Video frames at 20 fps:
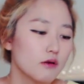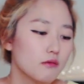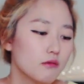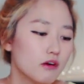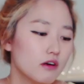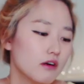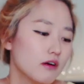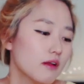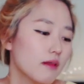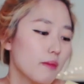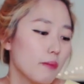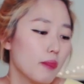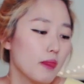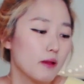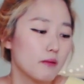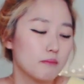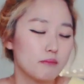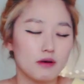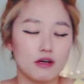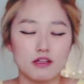Well,
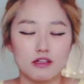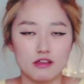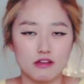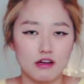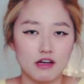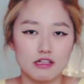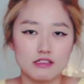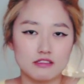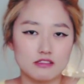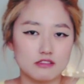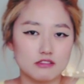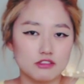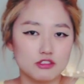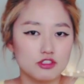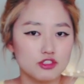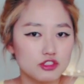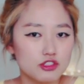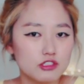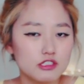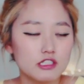but I
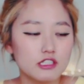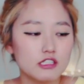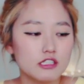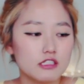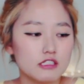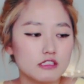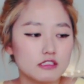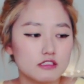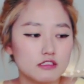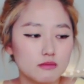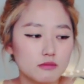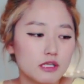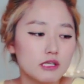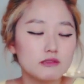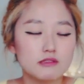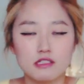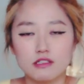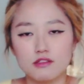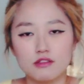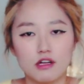usually
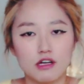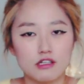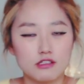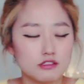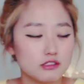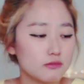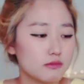sometimes I